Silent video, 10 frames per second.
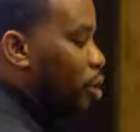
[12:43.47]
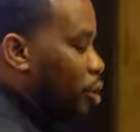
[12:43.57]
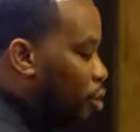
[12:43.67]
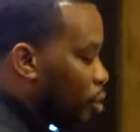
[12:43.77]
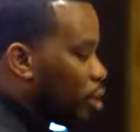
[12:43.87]

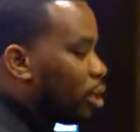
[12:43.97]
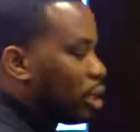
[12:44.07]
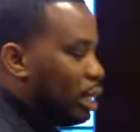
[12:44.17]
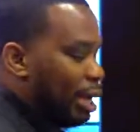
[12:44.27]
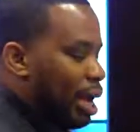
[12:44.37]
you're
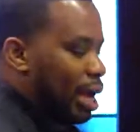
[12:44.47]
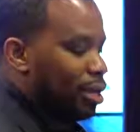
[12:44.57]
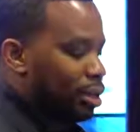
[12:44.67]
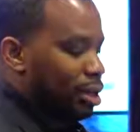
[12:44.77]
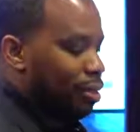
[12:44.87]
looking
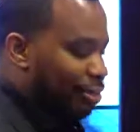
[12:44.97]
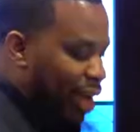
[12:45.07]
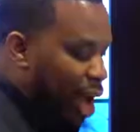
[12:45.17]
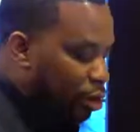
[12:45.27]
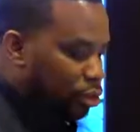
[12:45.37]
at
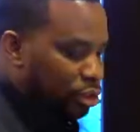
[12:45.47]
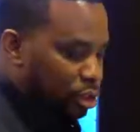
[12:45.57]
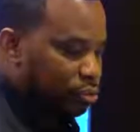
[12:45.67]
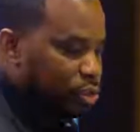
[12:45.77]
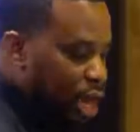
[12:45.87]

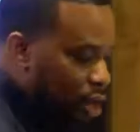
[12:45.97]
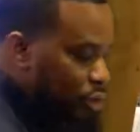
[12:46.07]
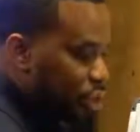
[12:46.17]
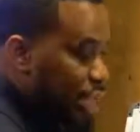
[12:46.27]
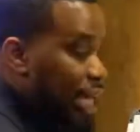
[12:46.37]
thousands of
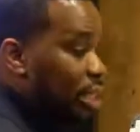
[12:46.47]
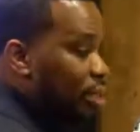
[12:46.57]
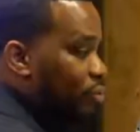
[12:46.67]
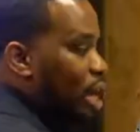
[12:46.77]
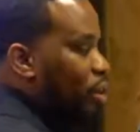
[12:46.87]
dollars, tens
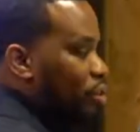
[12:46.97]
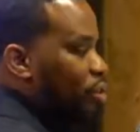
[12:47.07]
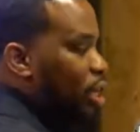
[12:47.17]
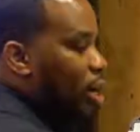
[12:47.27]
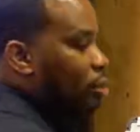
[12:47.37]
of thousands
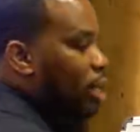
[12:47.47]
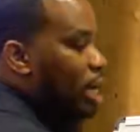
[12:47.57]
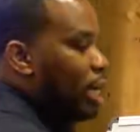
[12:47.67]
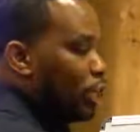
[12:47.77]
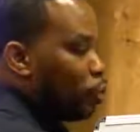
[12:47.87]
of dollars
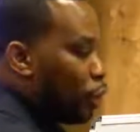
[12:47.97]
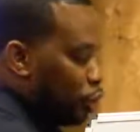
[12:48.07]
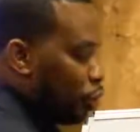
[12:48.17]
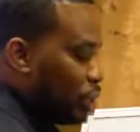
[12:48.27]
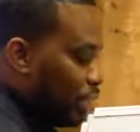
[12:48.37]
is what
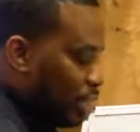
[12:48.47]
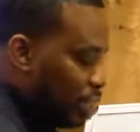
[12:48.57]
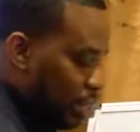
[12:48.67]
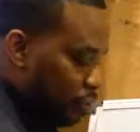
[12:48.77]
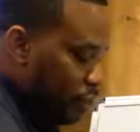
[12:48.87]
you would need
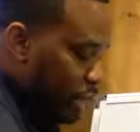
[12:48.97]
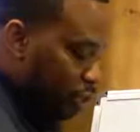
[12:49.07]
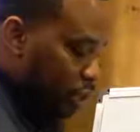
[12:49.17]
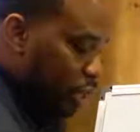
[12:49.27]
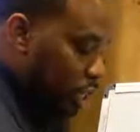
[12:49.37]
to
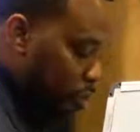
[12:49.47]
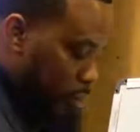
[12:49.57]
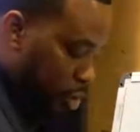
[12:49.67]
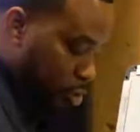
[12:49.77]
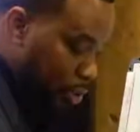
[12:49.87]
invest to be
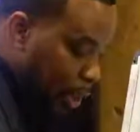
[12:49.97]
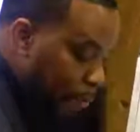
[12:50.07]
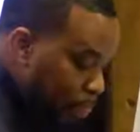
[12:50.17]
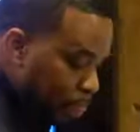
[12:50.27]
able to do that.